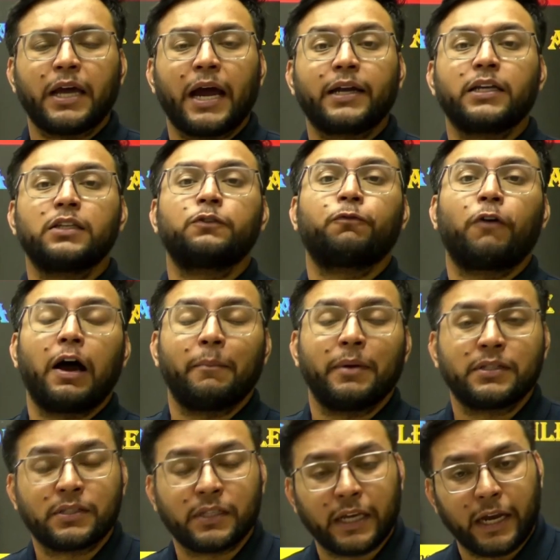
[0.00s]
that is
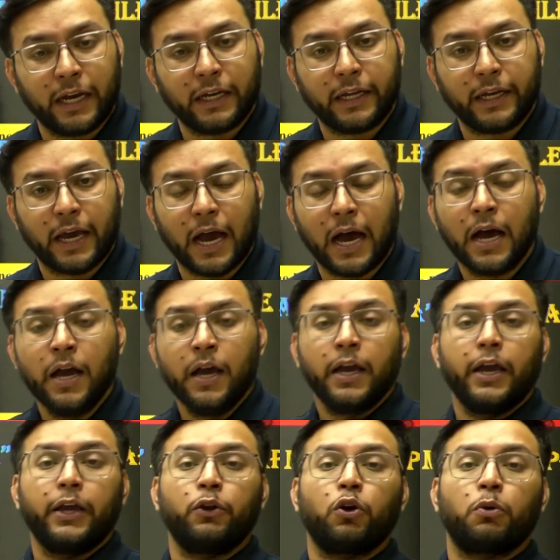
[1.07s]
Pharmacy India,
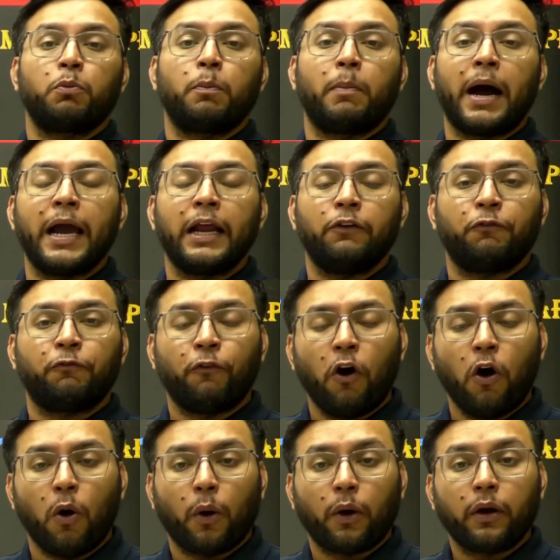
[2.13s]
in your mobile
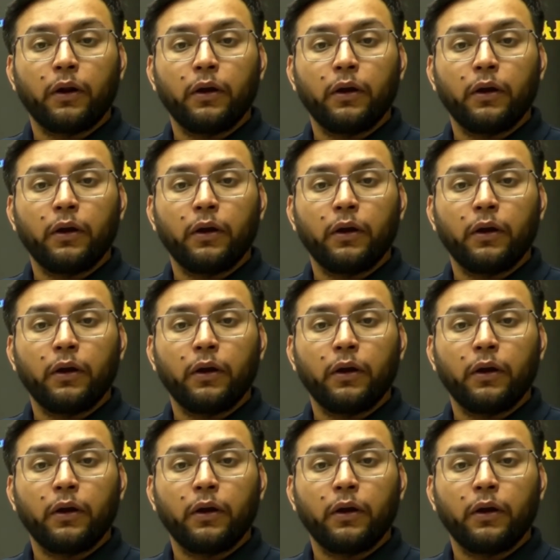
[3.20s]
phone,